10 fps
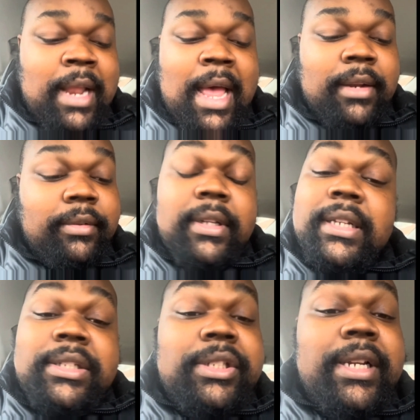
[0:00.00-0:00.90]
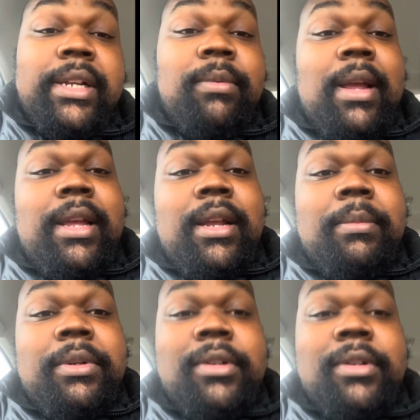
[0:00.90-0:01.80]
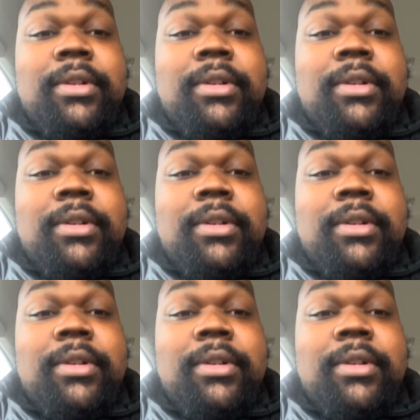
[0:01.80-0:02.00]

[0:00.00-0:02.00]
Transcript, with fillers: And honestly, this chicken right here, let me show you.